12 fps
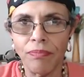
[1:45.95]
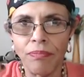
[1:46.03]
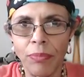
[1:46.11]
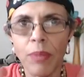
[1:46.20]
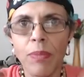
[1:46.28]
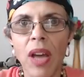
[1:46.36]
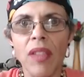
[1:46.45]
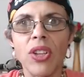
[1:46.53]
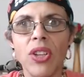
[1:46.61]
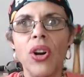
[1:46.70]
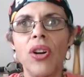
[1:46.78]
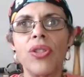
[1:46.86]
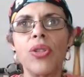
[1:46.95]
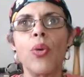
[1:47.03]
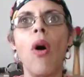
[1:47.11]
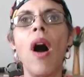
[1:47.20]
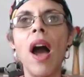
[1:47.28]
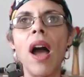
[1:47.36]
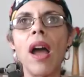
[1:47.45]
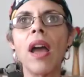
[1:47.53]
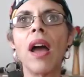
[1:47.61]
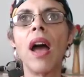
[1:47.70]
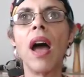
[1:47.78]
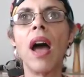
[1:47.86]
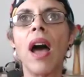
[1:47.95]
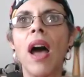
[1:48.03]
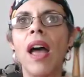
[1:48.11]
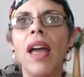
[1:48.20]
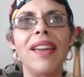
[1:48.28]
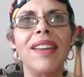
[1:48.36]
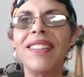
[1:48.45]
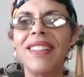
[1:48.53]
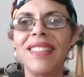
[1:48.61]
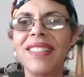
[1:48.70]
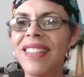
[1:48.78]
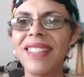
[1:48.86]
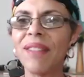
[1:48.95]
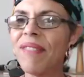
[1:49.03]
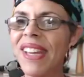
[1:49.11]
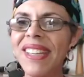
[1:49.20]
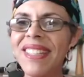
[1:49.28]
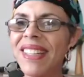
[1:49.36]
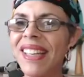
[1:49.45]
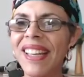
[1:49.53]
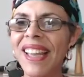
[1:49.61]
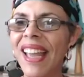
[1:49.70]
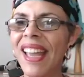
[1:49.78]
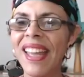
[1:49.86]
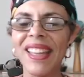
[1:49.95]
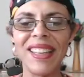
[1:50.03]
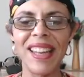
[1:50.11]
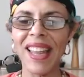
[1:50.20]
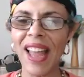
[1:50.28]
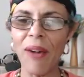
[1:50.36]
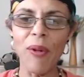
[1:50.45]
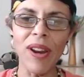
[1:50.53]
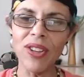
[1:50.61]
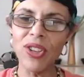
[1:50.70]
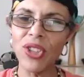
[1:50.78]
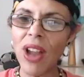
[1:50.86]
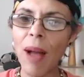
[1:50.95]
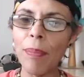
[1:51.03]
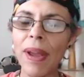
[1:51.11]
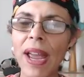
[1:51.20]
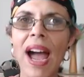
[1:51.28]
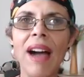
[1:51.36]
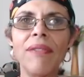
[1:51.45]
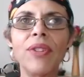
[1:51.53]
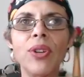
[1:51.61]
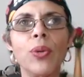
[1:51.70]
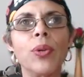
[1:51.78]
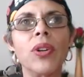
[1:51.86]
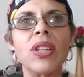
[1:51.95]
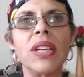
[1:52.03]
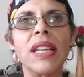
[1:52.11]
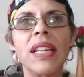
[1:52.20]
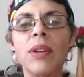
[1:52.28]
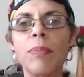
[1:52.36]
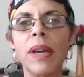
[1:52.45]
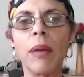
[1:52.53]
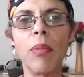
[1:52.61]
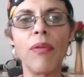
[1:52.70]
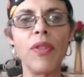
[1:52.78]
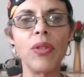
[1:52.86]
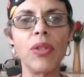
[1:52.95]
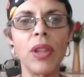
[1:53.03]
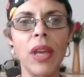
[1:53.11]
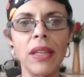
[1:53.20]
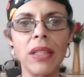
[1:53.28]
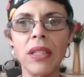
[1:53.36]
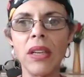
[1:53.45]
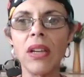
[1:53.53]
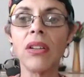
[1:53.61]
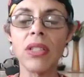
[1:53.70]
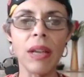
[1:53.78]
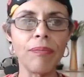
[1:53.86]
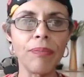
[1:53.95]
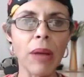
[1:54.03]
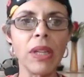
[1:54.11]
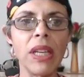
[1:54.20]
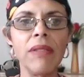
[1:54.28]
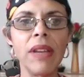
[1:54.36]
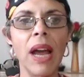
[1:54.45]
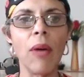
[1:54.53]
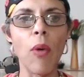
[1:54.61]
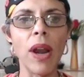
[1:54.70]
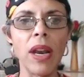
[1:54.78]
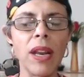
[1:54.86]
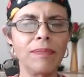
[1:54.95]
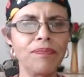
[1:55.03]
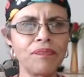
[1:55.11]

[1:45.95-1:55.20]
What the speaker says: put me on this earth to walk, it is just amazing. And I went shopping afterwards. I needed to pick up a few things, as I'm leaving, I wanted to